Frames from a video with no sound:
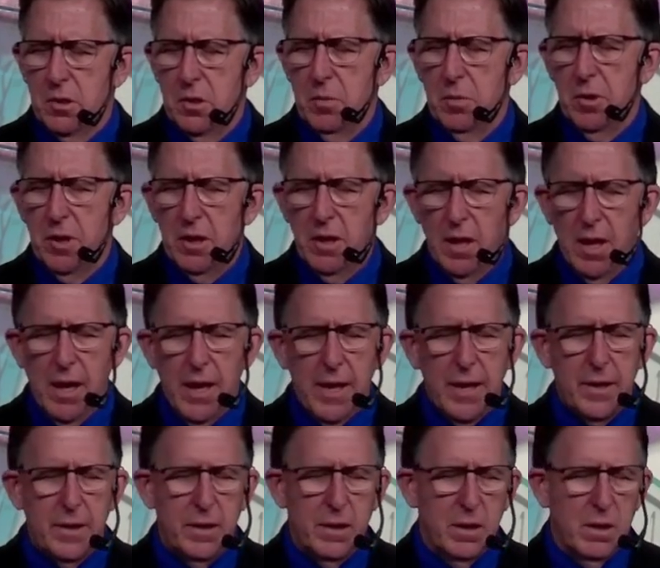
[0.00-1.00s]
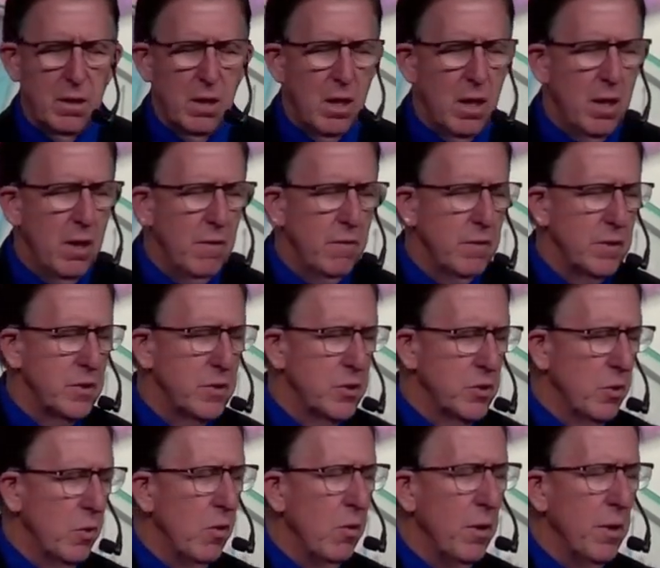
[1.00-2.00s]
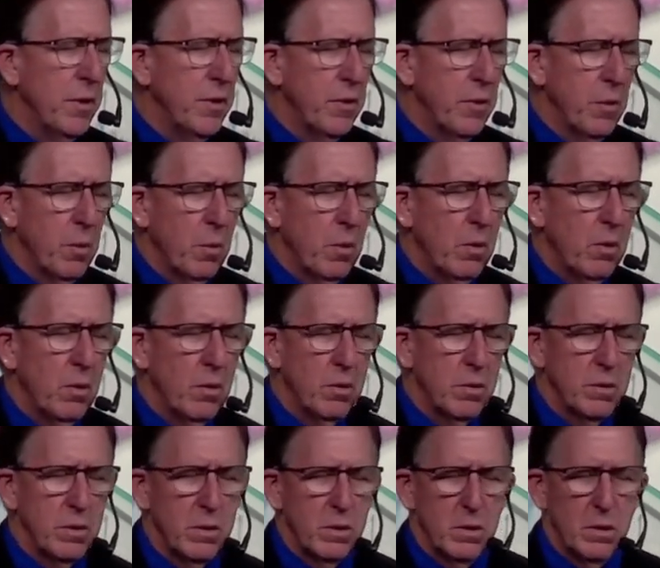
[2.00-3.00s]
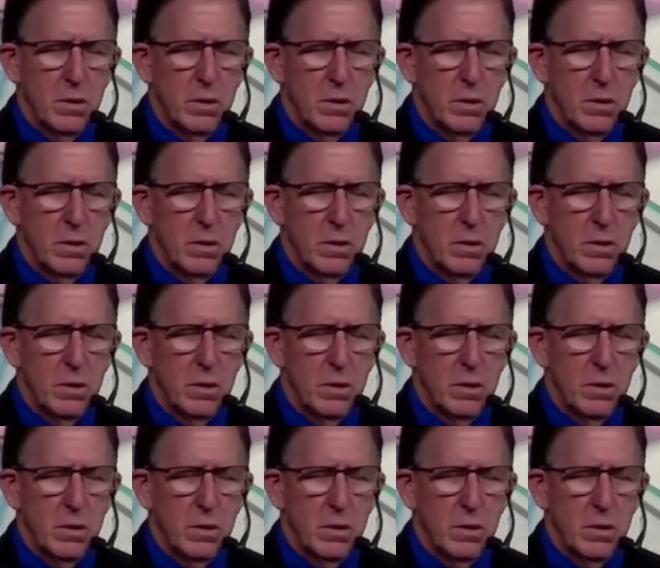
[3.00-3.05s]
to bring light and love and joy to the world,